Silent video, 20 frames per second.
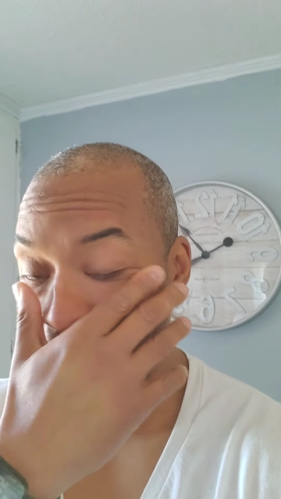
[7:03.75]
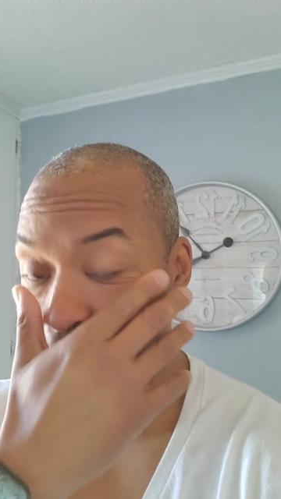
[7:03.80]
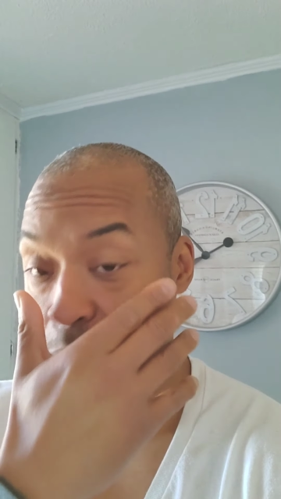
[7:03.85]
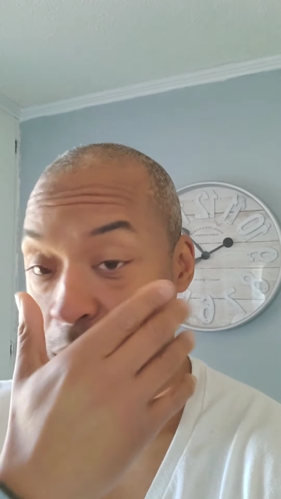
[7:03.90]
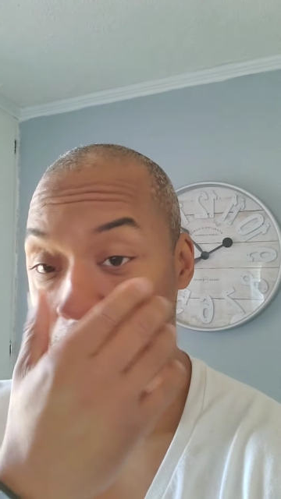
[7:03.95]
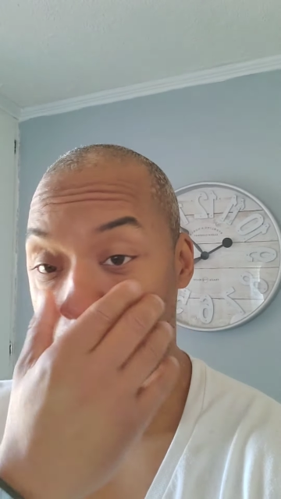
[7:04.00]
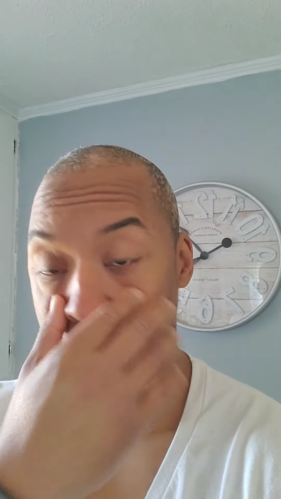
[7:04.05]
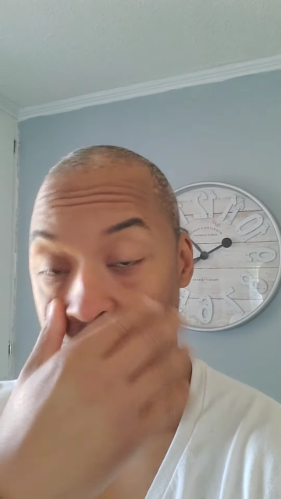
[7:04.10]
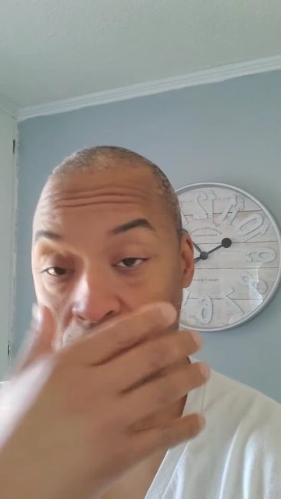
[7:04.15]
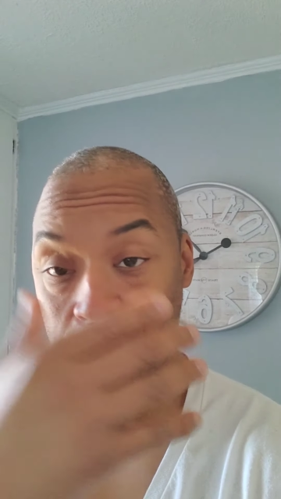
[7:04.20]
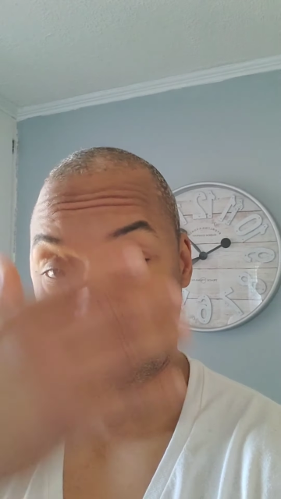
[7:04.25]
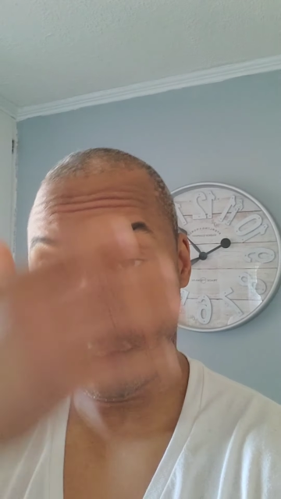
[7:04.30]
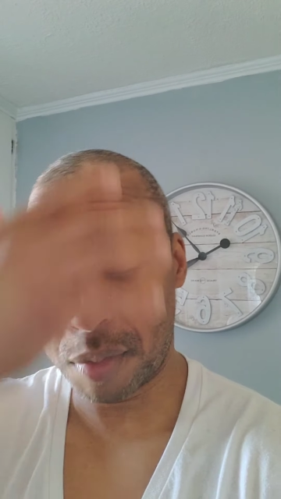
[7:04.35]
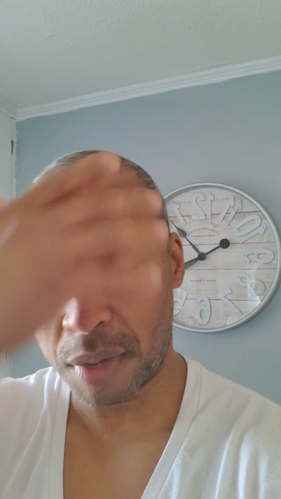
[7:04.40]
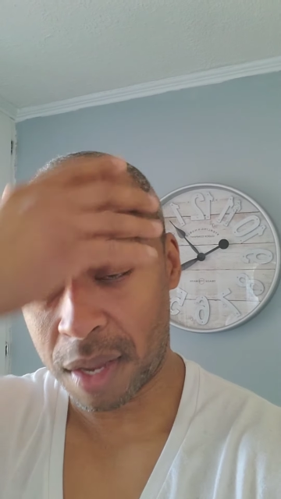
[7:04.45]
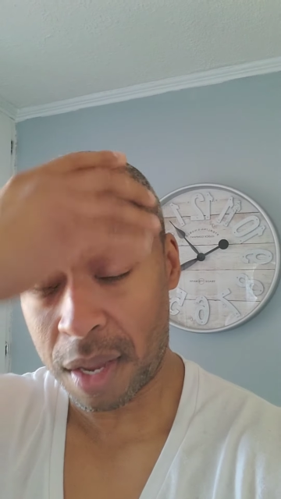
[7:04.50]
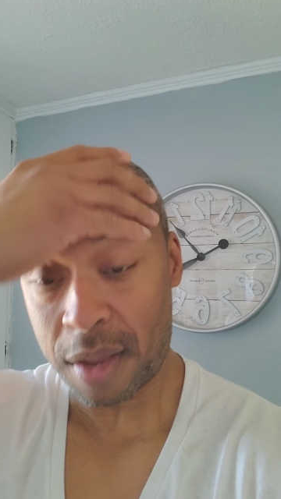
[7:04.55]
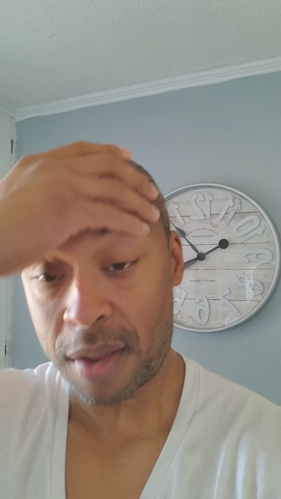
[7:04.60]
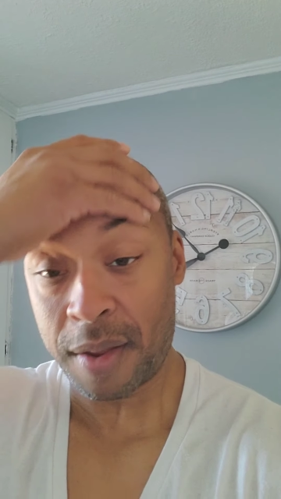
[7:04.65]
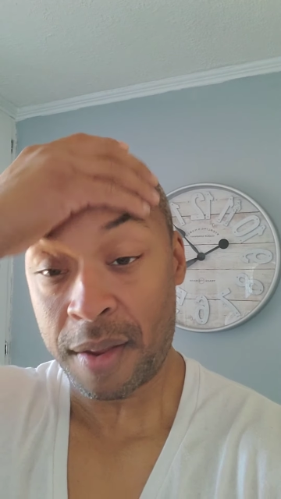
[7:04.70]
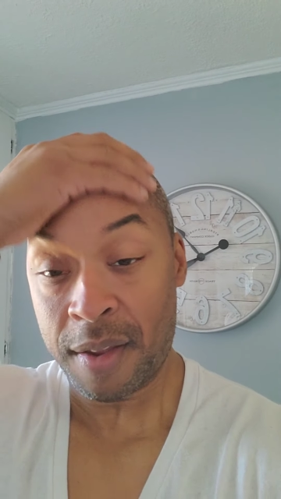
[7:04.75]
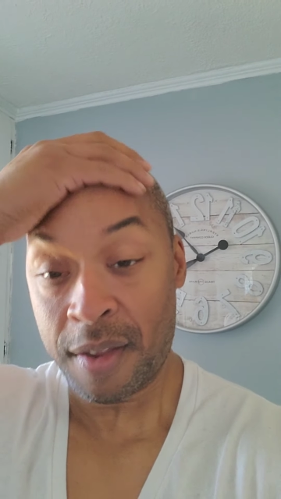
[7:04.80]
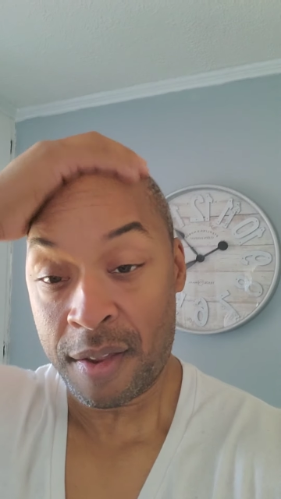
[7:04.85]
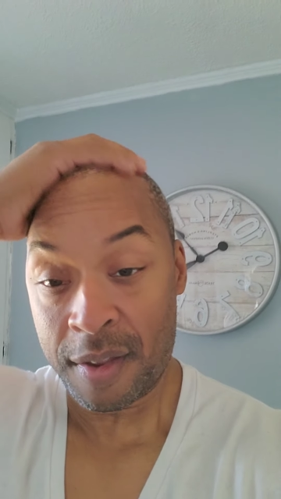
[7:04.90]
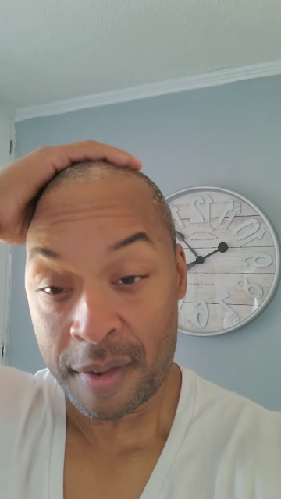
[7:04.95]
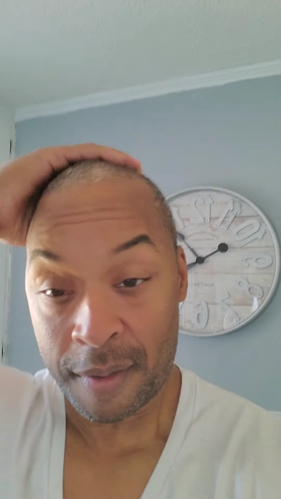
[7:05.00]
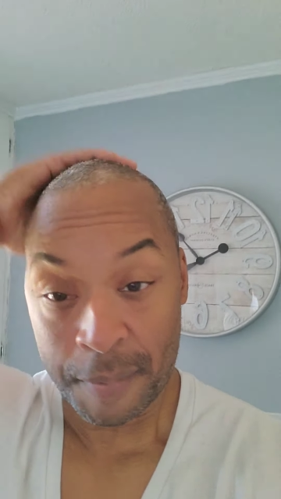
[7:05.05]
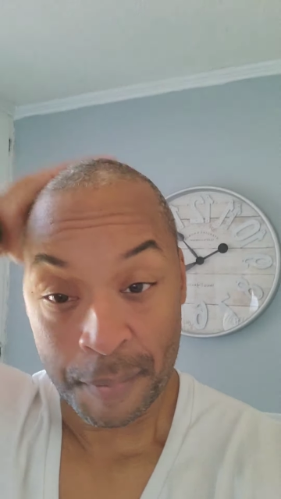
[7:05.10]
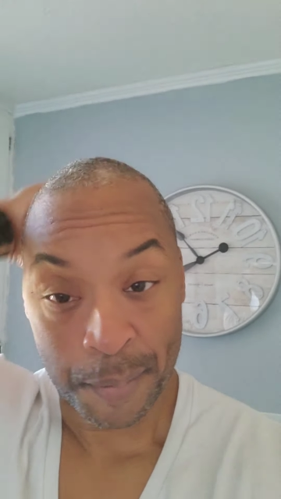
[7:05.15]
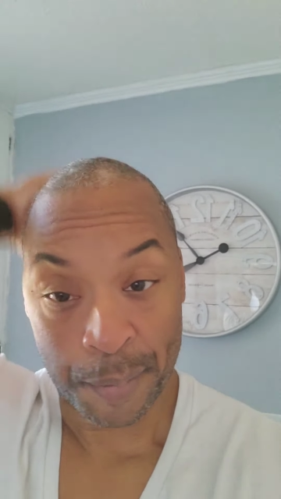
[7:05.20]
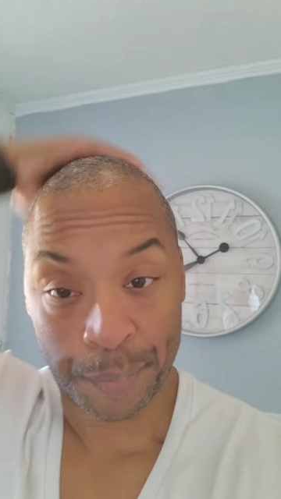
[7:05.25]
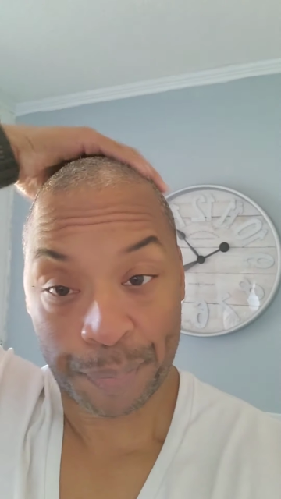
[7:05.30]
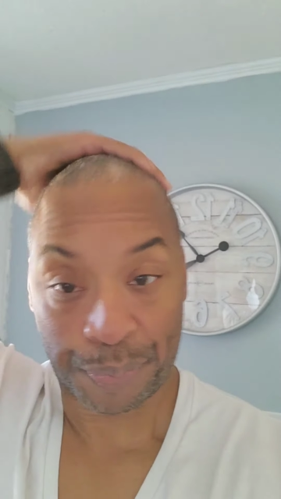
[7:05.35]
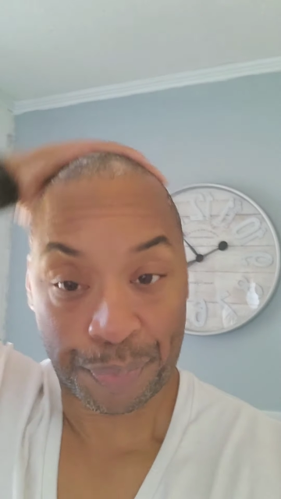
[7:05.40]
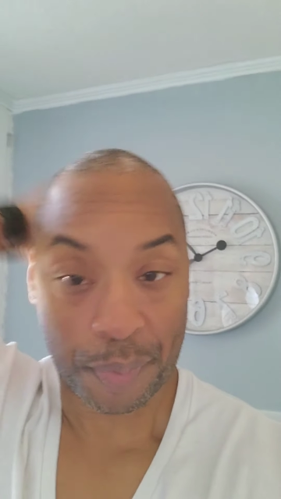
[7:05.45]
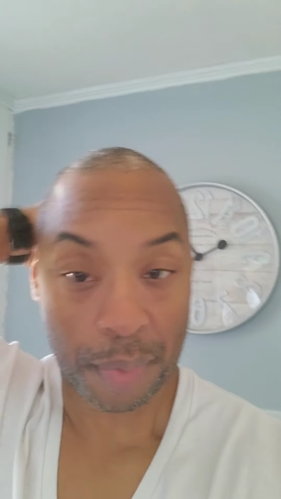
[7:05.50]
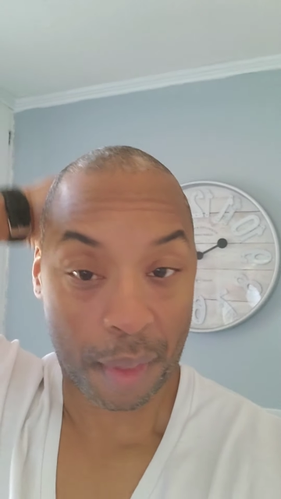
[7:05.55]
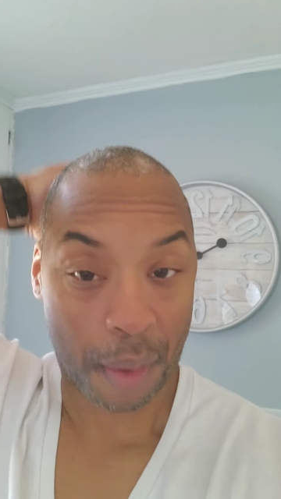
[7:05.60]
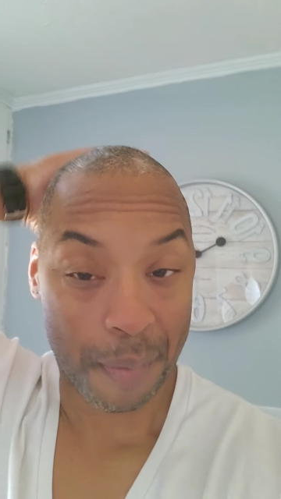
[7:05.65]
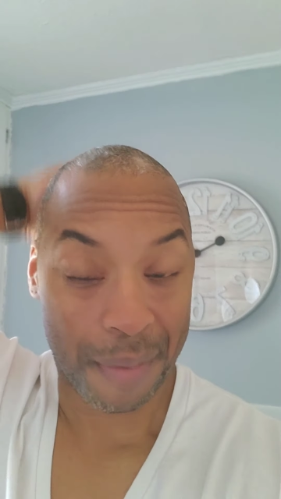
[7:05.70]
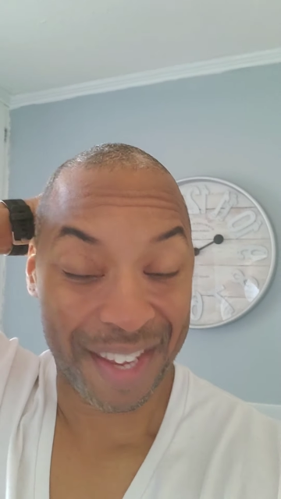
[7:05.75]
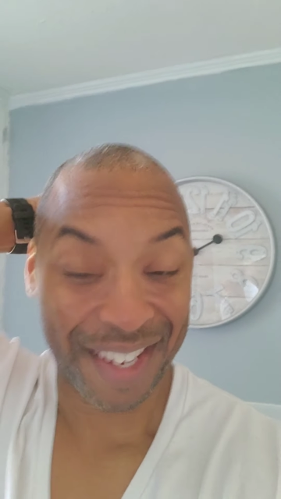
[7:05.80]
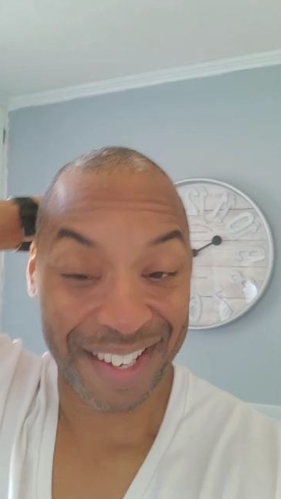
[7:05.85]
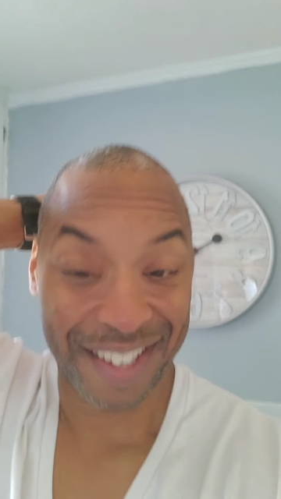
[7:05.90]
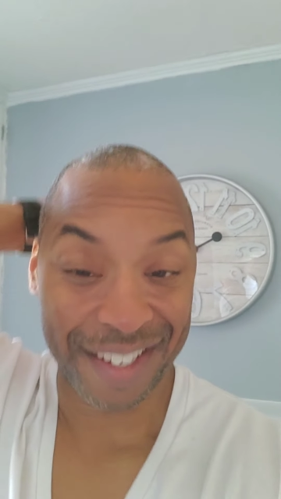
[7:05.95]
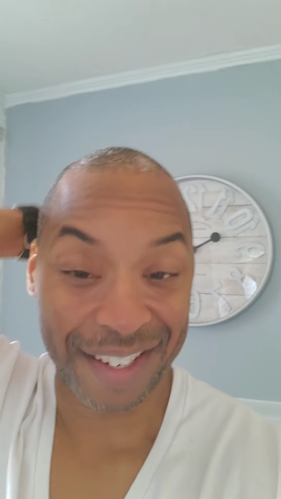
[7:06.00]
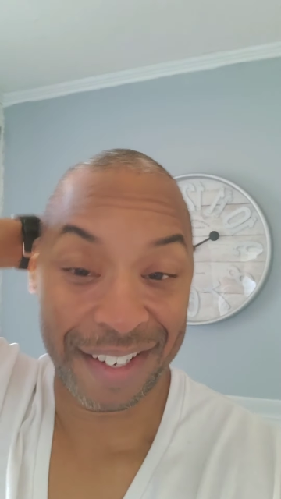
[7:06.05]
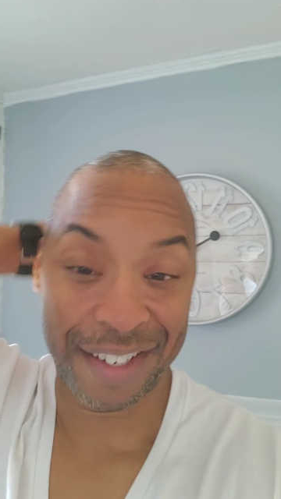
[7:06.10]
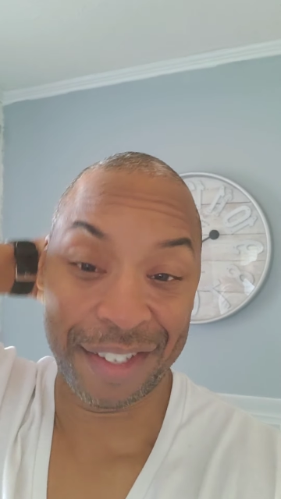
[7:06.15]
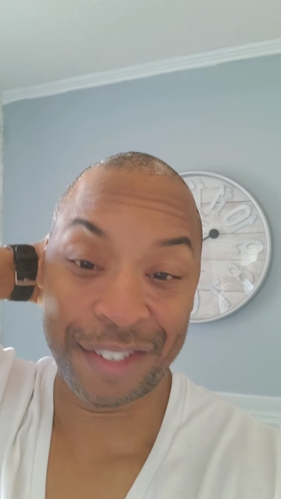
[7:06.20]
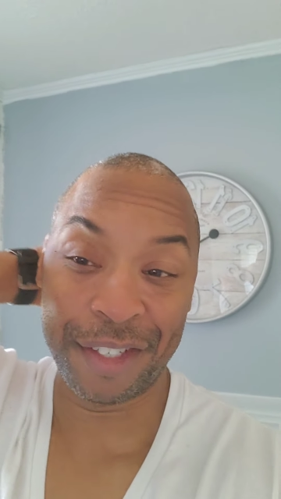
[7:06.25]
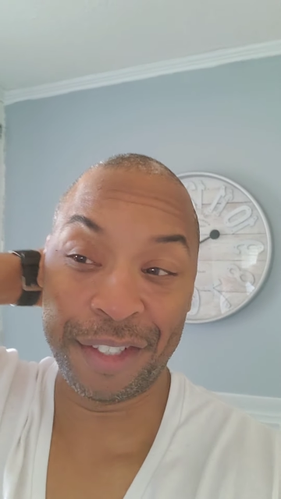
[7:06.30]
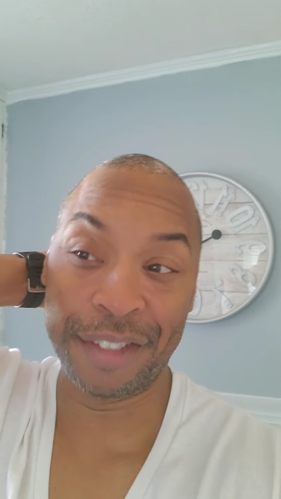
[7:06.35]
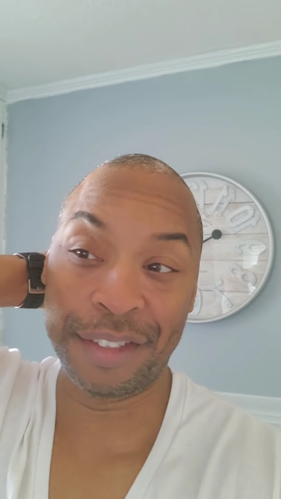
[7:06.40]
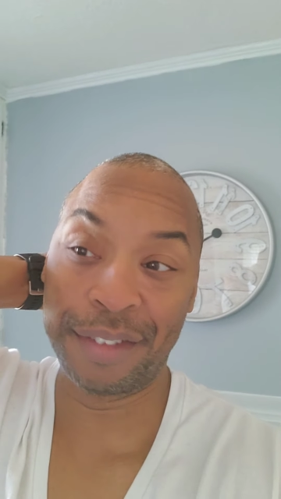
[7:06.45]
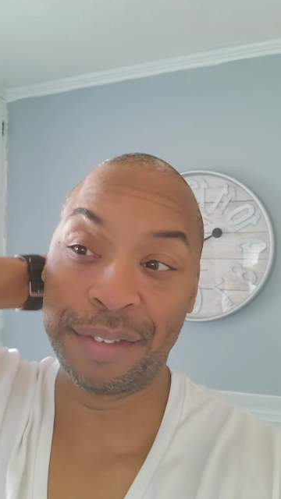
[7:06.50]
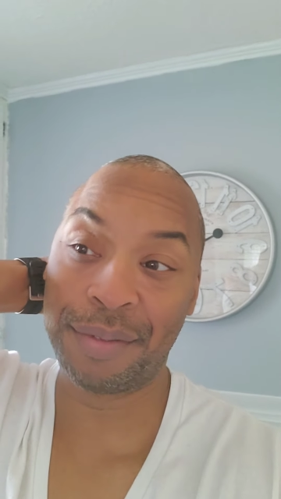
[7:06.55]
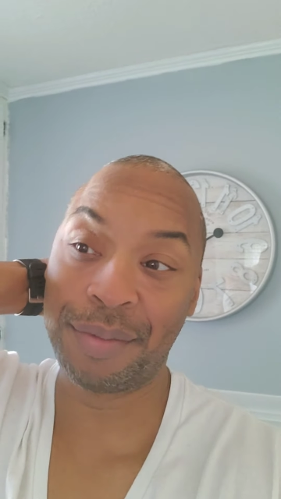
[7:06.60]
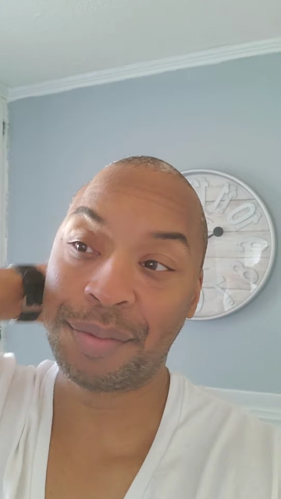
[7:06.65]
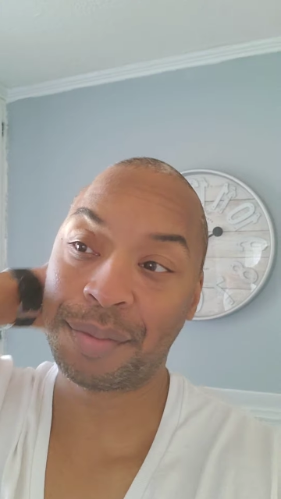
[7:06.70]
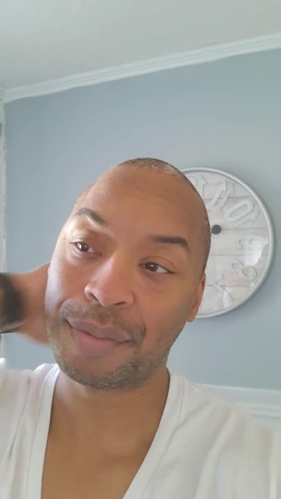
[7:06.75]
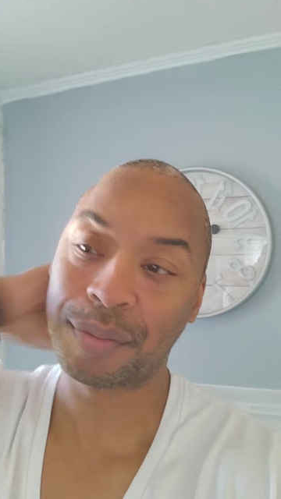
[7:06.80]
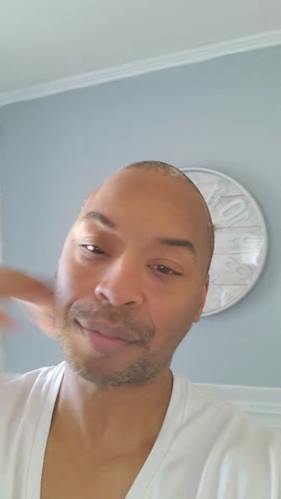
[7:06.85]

but not too bad. My head ain't hurting.